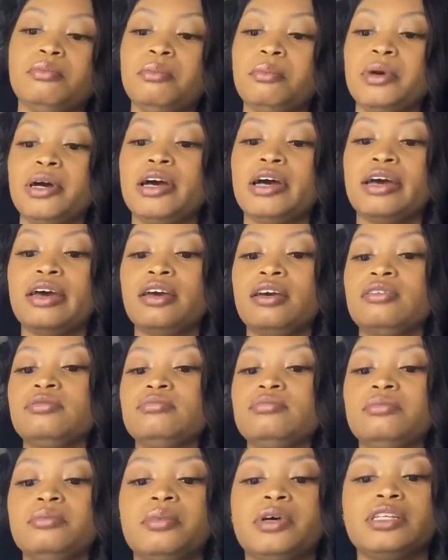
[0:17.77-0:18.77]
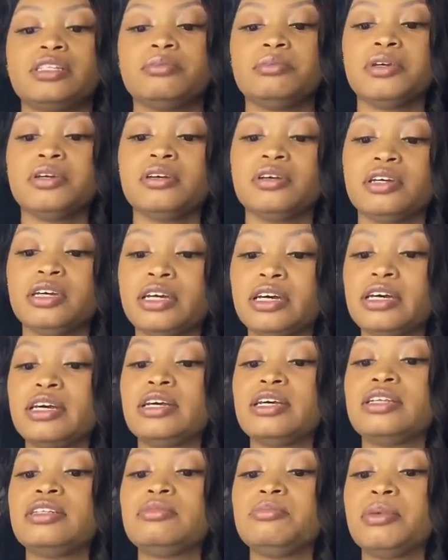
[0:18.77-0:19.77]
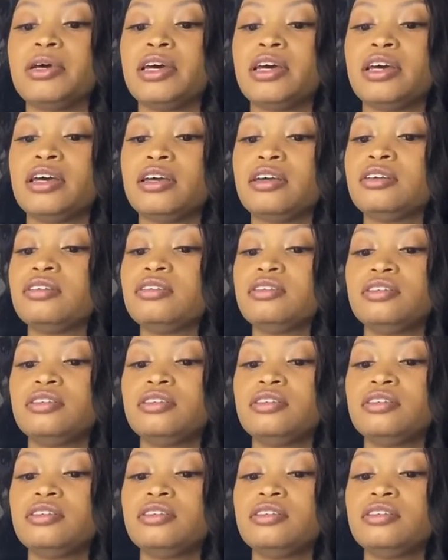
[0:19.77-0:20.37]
by my spirit guides, by